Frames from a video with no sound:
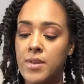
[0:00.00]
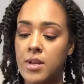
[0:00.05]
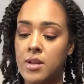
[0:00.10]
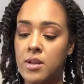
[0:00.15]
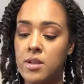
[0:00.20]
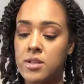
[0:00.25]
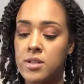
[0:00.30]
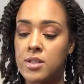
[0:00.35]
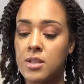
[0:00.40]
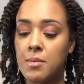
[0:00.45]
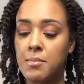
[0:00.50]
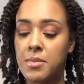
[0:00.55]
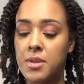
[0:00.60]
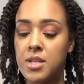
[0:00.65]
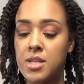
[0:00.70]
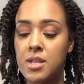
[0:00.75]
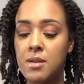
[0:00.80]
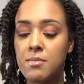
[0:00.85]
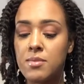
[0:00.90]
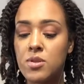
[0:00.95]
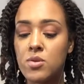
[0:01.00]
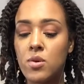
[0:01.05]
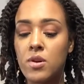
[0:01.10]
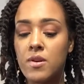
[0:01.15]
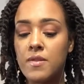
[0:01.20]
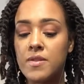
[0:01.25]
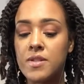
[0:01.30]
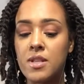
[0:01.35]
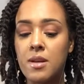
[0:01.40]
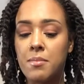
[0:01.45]
Some some sort of
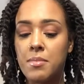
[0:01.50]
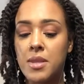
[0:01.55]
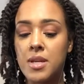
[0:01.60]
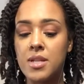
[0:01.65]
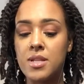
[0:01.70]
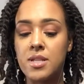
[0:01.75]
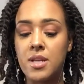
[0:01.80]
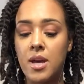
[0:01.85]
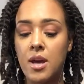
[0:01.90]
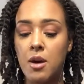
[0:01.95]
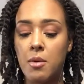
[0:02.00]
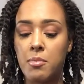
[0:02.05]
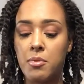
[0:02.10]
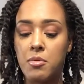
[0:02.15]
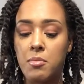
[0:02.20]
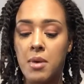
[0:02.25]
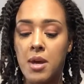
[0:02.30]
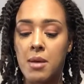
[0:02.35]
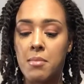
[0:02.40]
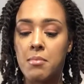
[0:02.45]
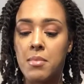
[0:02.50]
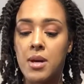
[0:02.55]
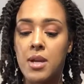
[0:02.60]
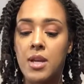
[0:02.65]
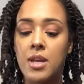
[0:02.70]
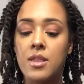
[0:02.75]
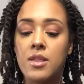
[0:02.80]
something to help you make money.